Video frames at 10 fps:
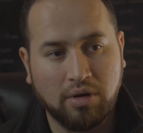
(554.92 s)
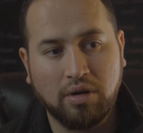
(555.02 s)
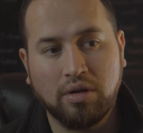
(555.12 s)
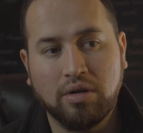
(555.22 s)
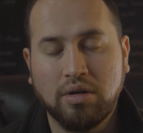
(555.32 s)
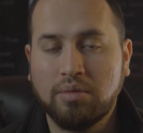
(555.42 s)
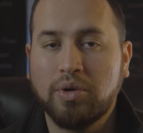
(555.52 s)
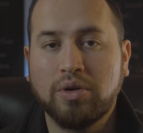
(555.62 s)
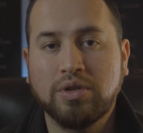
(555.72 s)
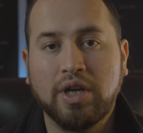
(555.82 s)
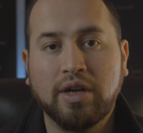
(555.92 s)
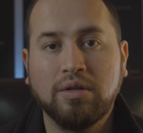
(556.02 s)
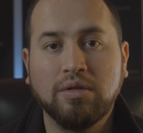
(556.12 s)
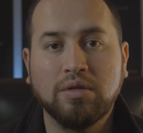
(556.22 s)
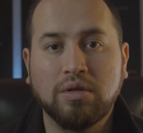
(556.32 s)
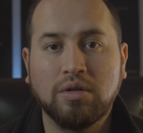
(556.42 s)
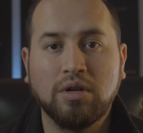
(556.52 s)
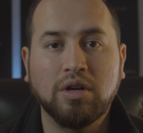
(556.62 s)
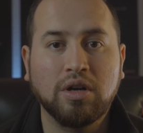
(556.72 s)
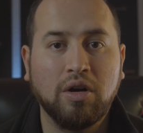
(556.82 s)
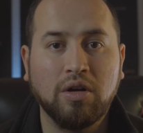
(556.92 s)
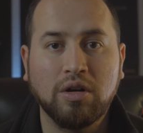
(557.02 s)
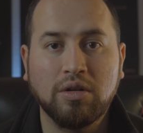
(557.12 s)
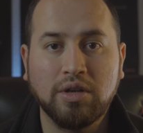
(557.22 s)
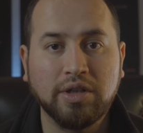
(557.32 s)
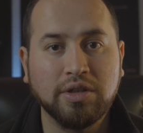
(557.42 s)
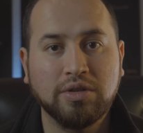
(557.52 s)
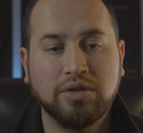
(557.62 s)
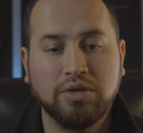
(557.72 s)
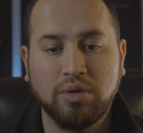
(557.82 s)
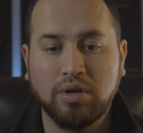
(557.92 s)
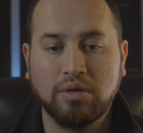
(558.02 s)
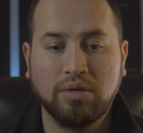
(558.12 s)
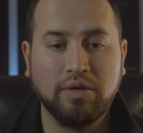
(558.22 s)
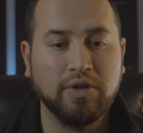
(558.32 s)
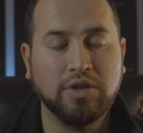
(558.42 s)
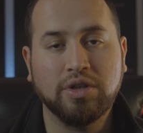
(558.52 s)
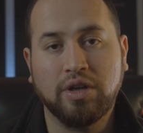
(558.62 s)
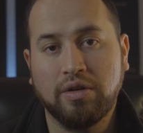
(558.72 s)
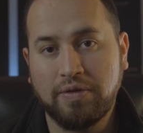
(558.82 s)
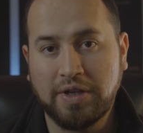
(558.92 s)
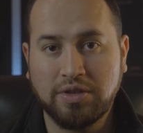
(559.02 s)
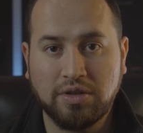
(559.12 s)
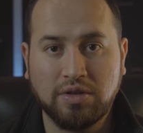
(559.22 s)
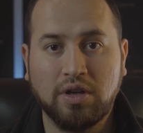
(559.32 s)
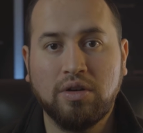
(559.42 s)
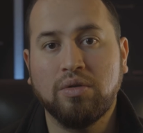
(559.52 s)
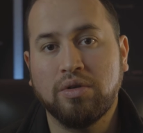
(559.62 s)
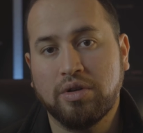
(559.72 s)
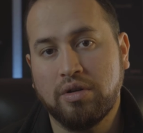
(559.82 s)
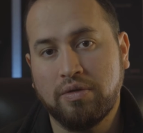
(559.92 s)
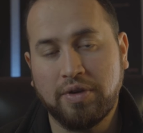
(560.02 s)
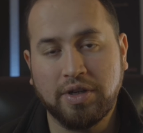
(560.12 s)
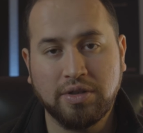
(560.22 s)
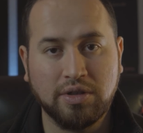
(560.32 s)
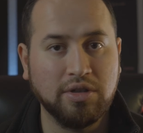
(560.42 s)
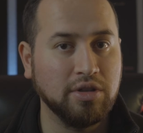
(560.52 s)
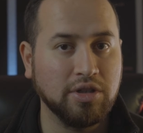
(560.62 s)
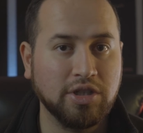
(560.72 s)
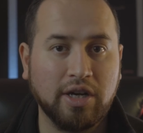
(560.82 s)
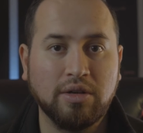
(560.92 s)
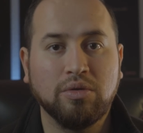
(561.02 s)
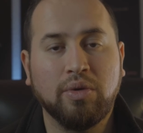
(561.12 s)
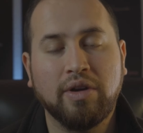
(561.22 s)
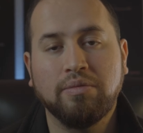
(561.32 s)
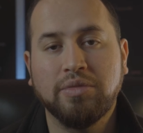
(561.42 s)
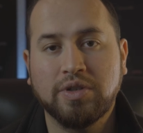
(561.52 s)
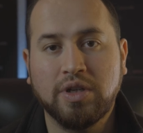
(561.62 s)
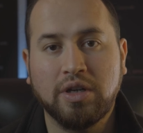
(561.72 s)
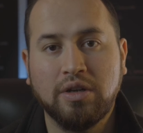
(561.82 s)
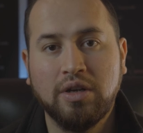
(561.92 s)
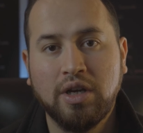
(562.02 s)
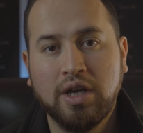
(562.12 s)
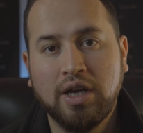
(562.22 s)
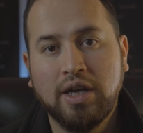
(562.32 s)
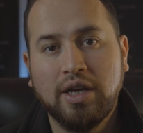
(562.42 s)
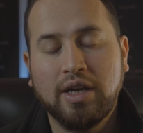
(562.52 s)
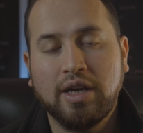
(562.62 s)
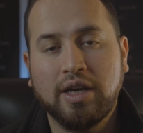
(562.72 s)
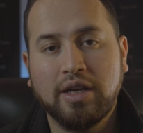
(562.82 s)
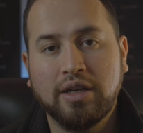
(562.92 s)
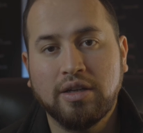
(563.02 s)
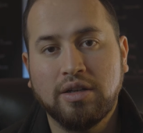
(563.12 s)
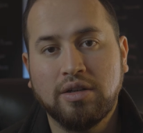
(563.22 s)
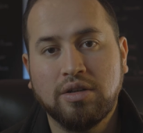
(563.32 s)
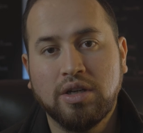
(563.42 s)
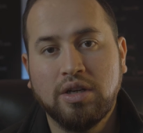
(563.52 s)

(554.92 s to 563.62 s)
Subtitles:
on a motorcycle or a car, is you are eventually going to face the sun, or you're going to face into the shadows away from the sun, and